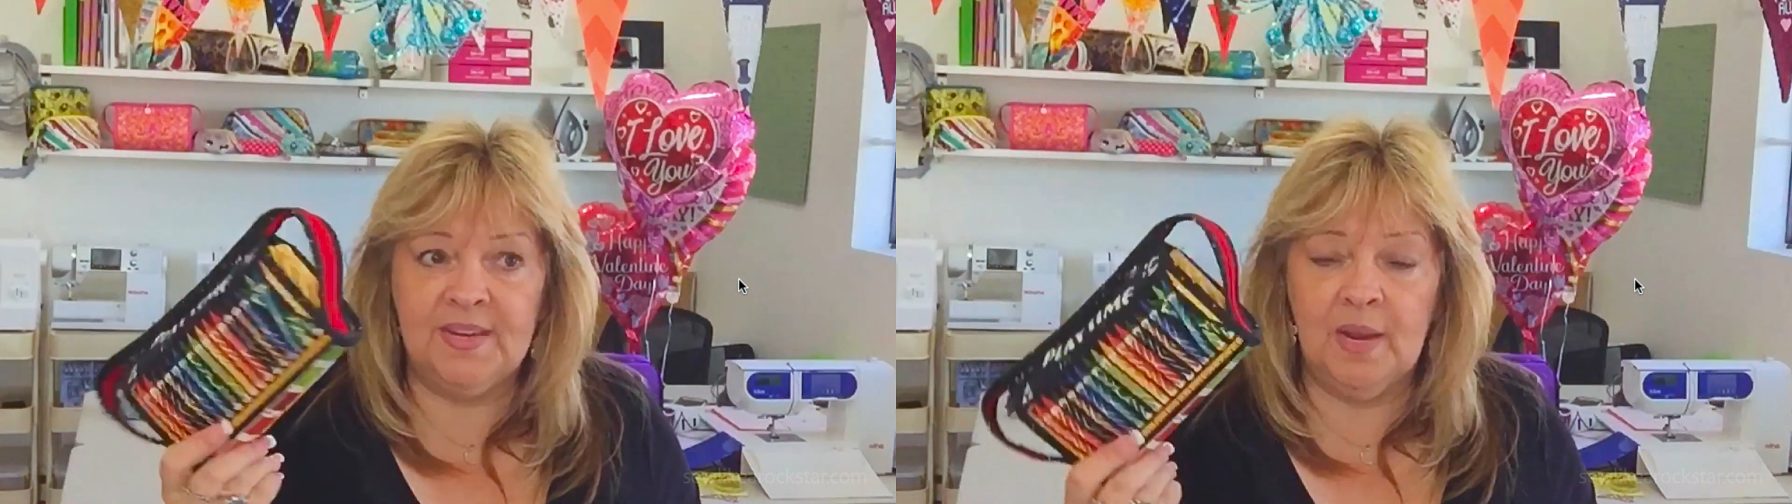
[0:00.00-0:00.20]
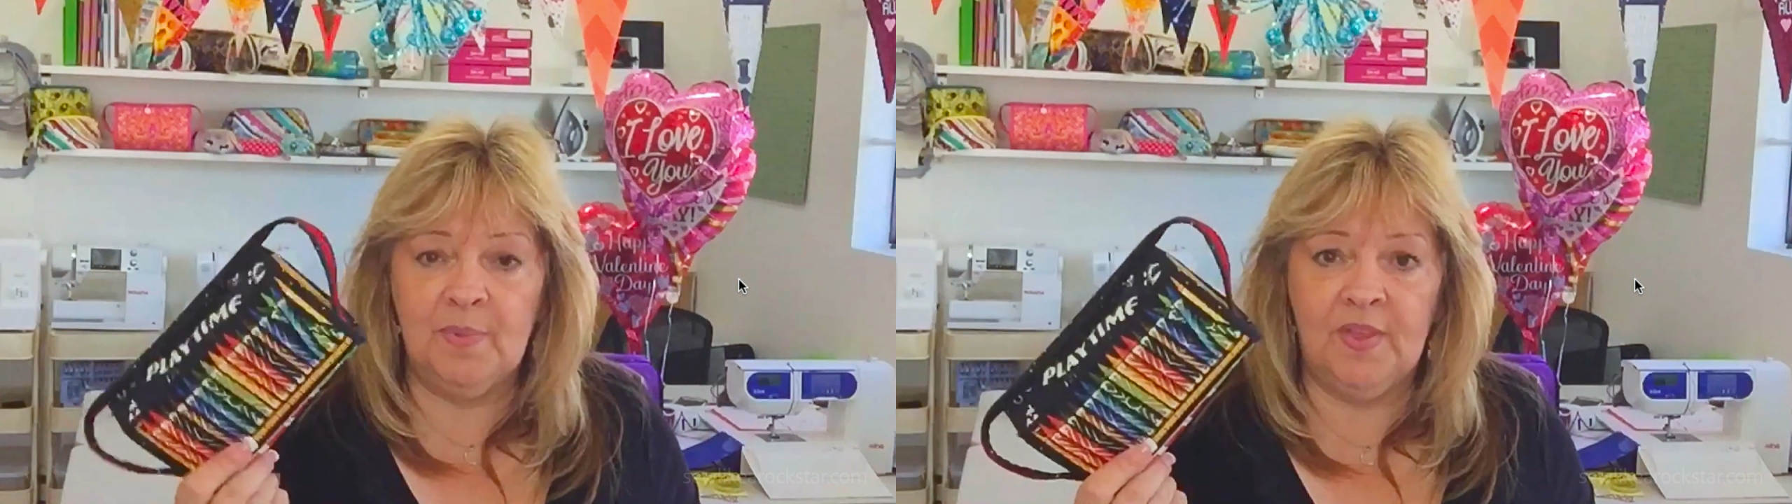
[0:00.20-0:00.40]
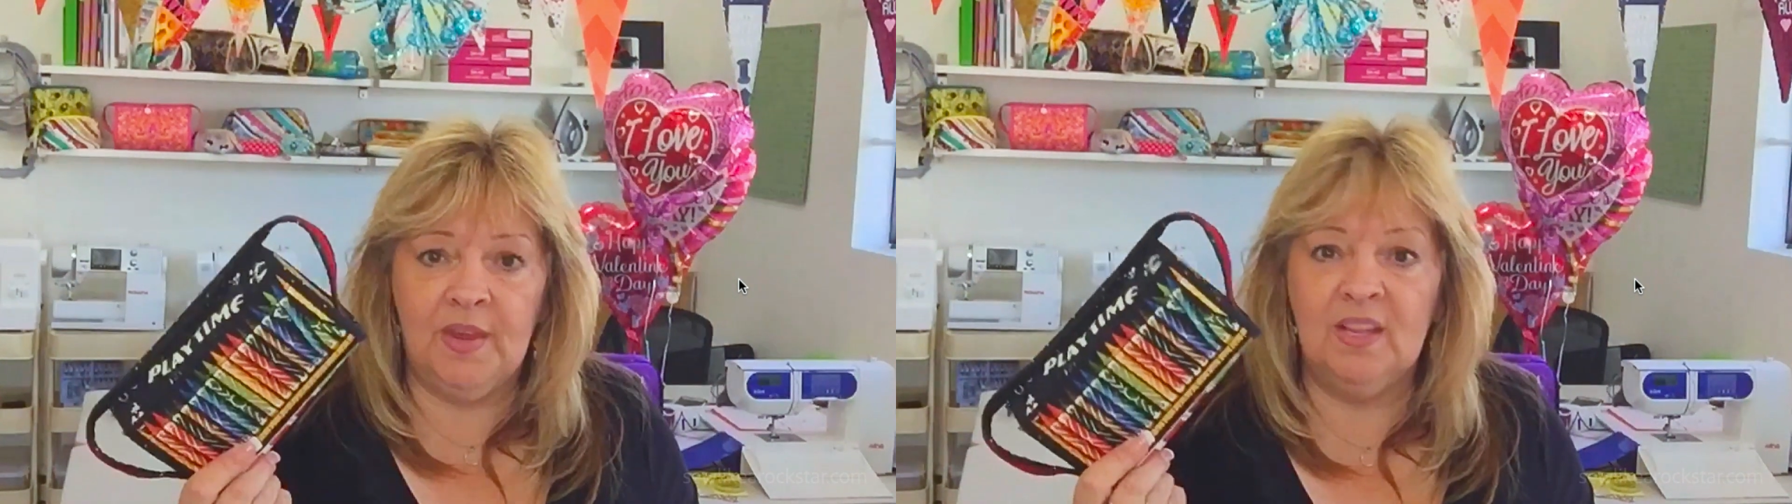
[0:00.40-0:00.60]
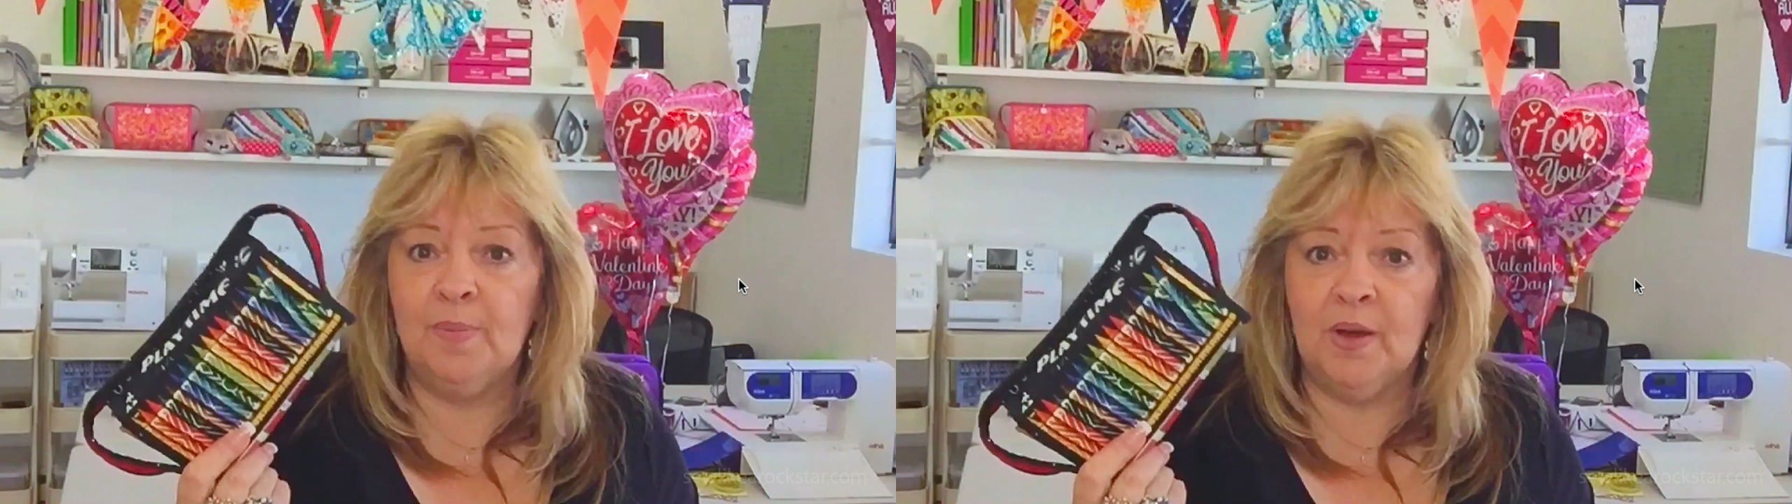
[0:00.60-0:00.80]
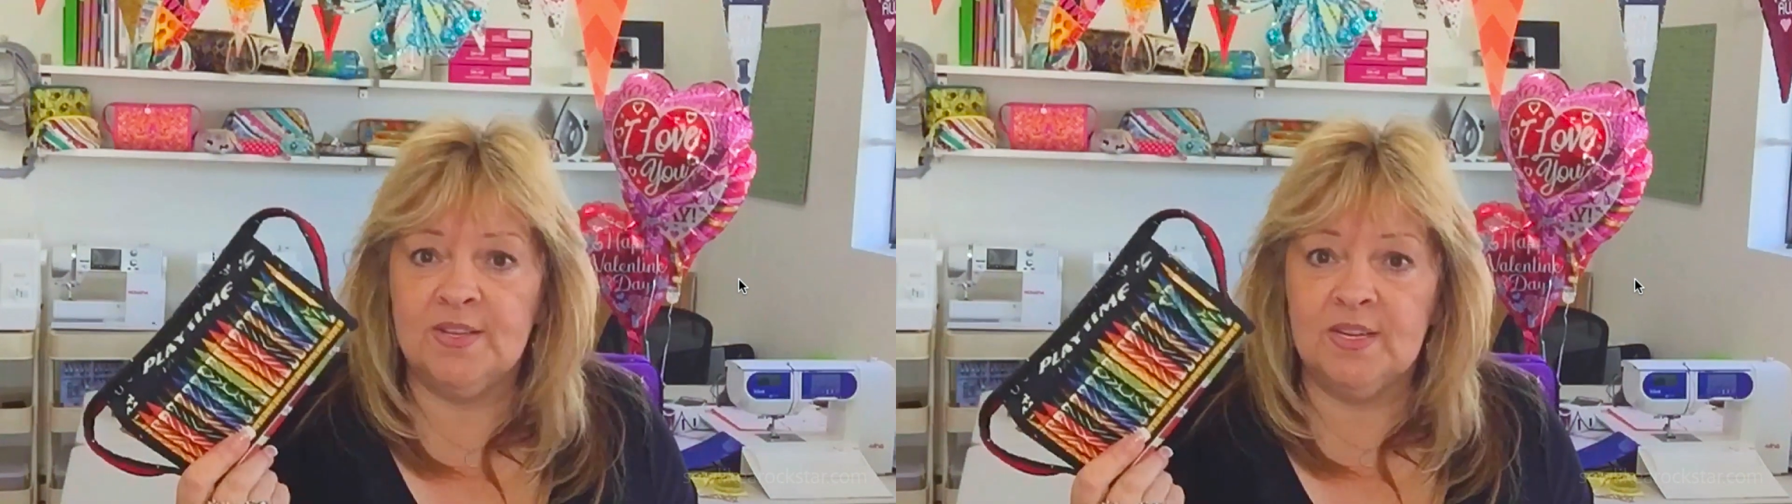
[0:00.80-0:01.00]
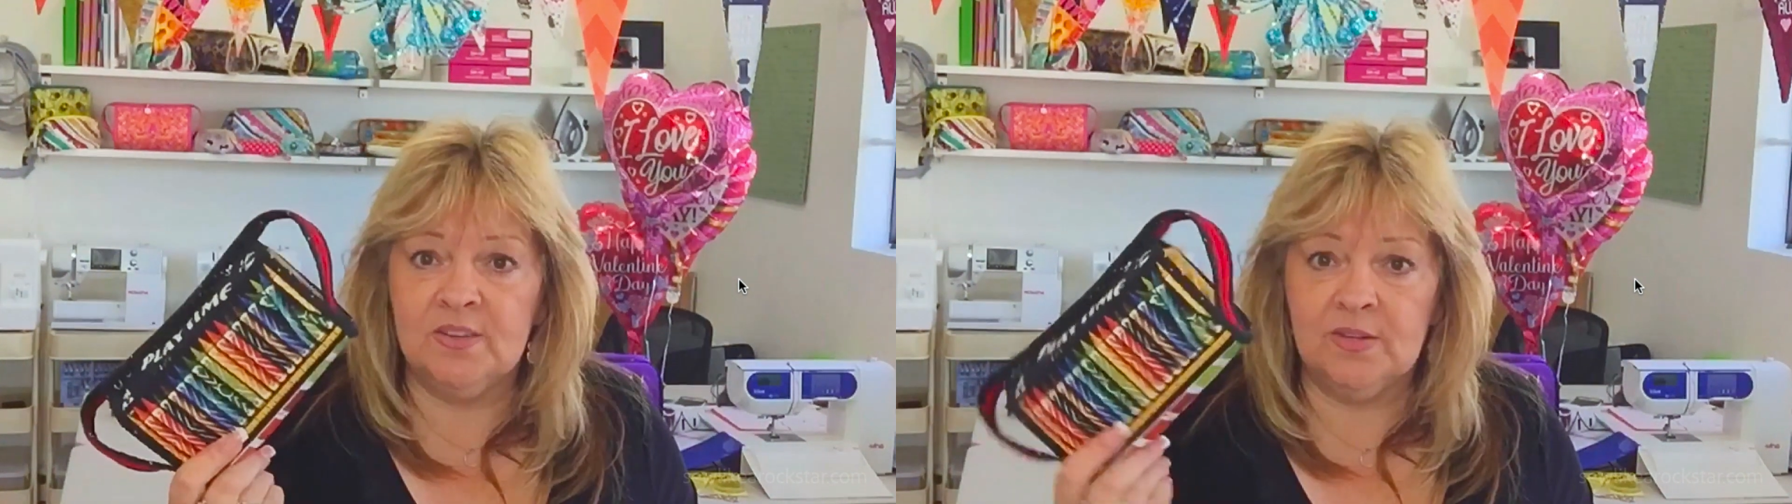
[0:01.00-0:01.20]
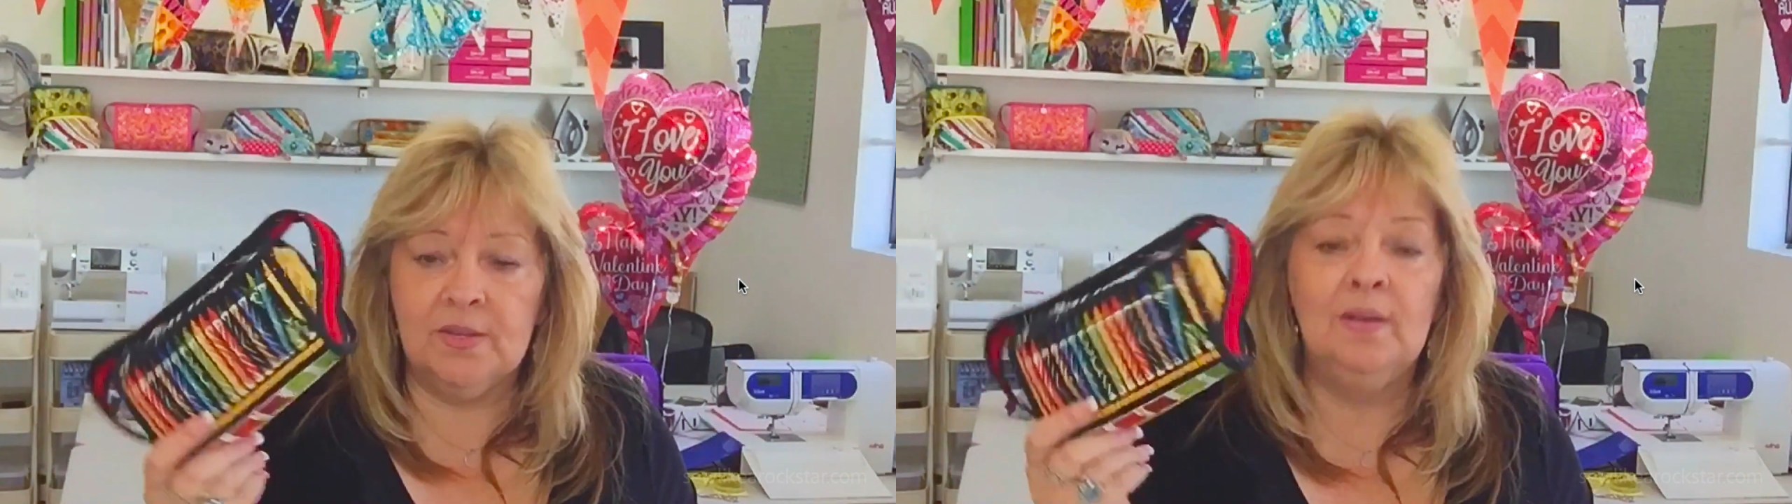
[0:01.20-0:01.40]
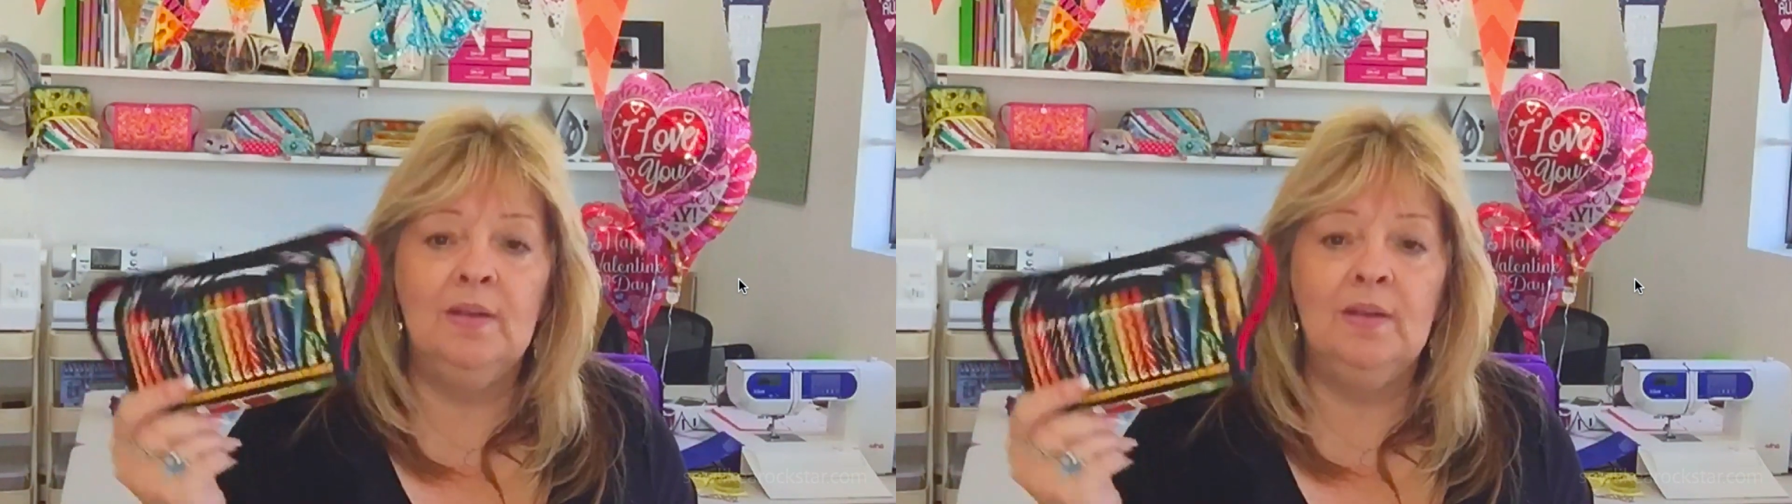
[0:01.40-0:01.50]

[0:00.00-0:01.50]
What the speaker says: type of thing, a little pair of scissors.